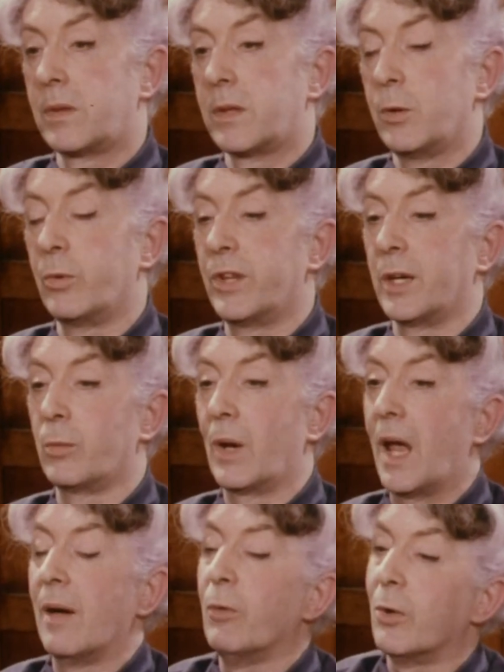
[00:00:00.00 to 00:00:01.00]
You would think, well,
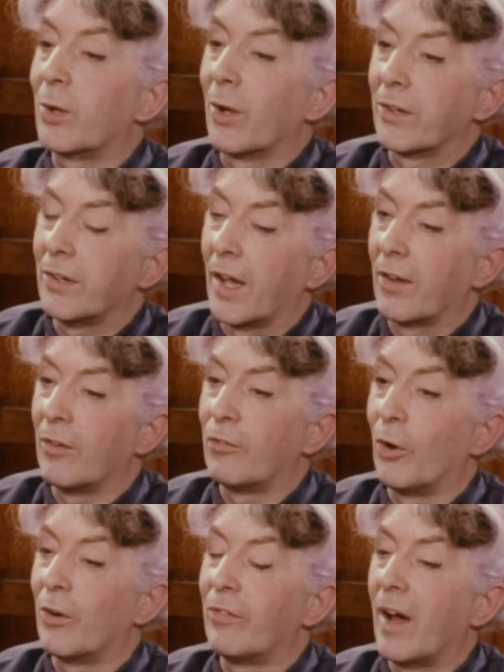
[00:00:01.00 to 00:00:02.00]
I've only got another
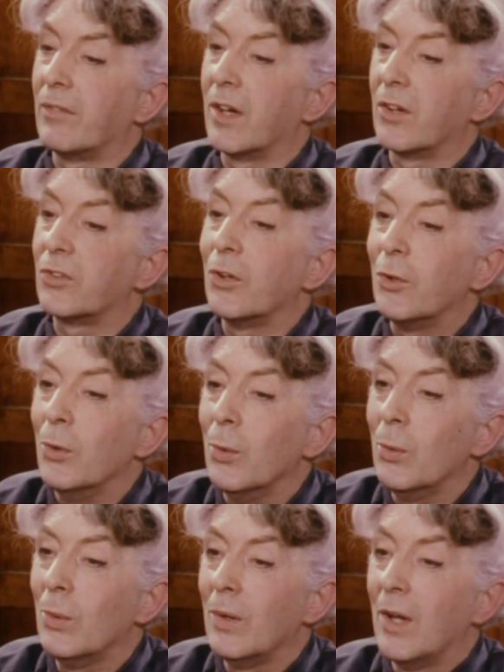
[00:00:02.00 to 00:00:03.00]
4 or 5 years to
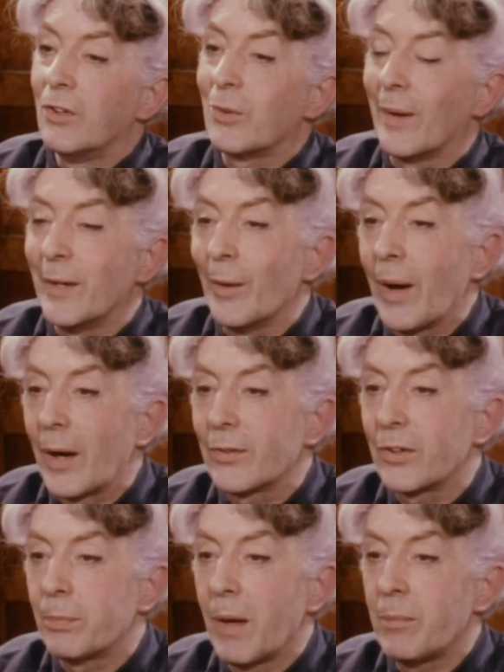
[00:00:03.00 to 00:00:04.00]
do, so I know how to
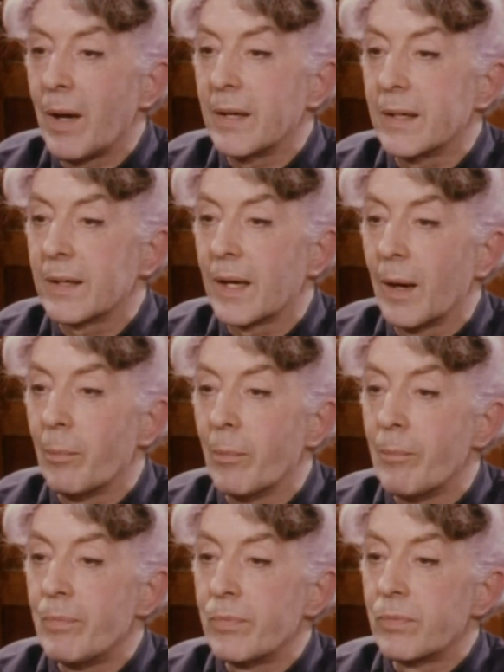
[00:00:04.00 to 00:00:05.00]
spend my income.
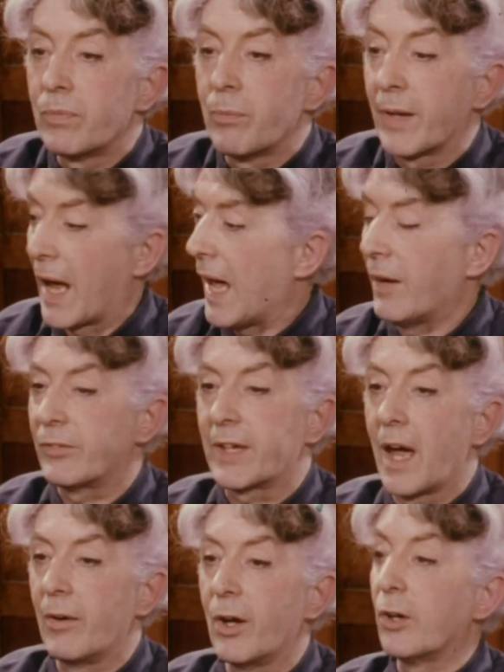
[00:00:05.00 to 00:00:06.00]
But I have to carry on